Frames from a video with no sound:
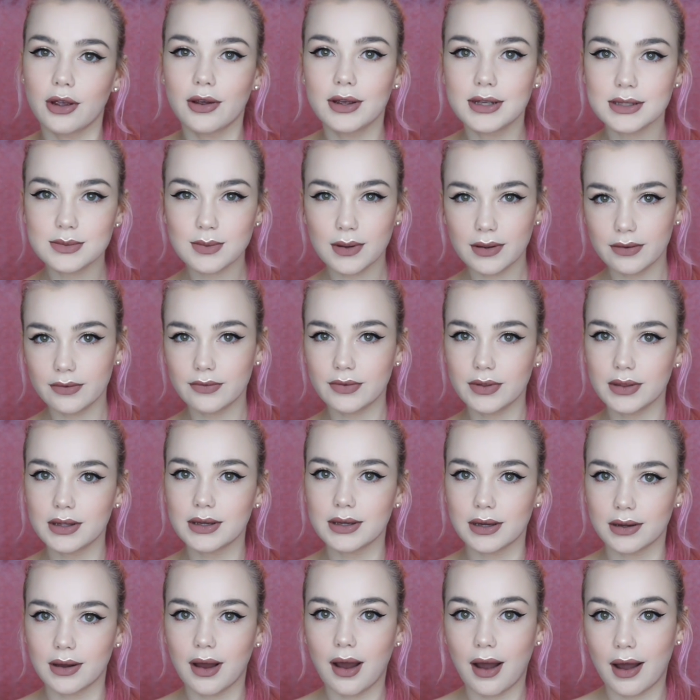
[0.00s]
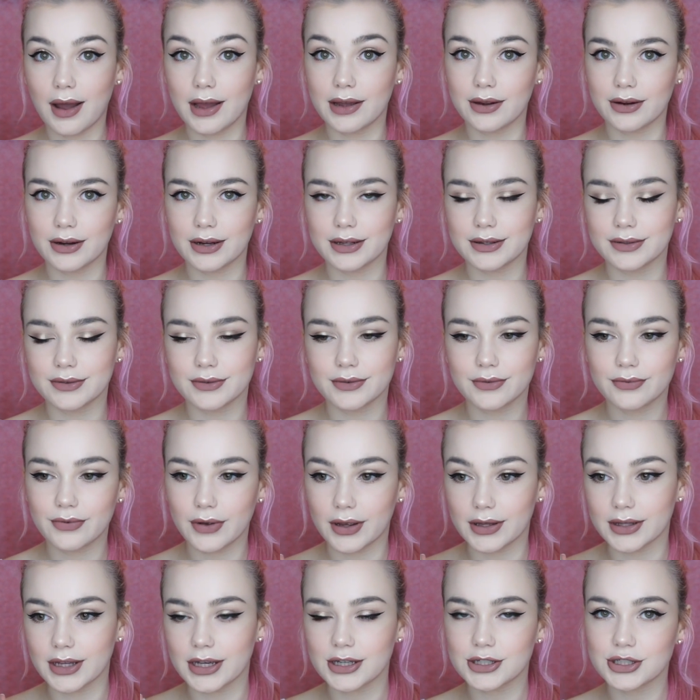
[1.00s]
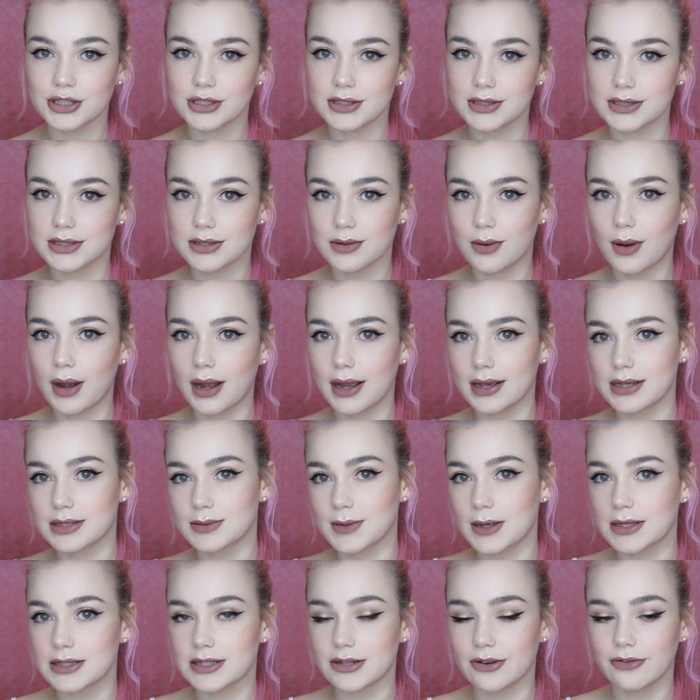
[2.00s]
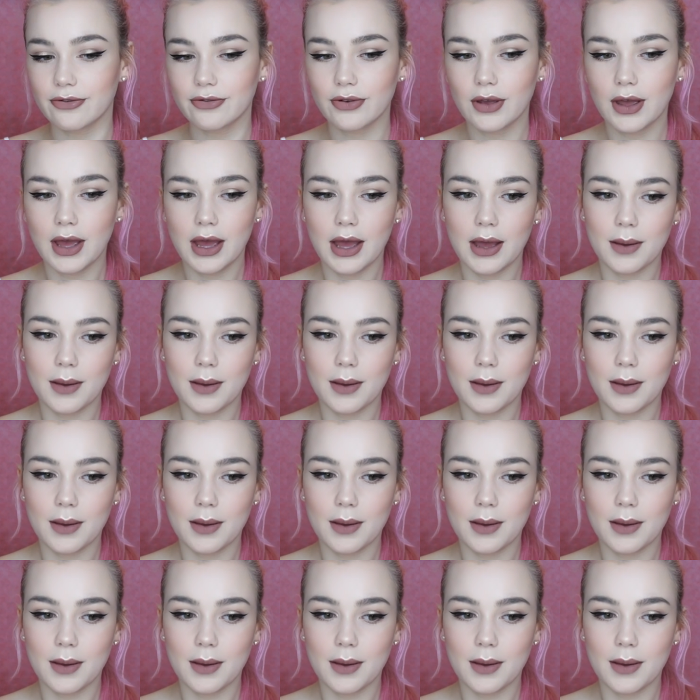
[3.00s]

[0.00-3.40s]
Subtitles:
it's one of the higher end foundations. It's quite expensive.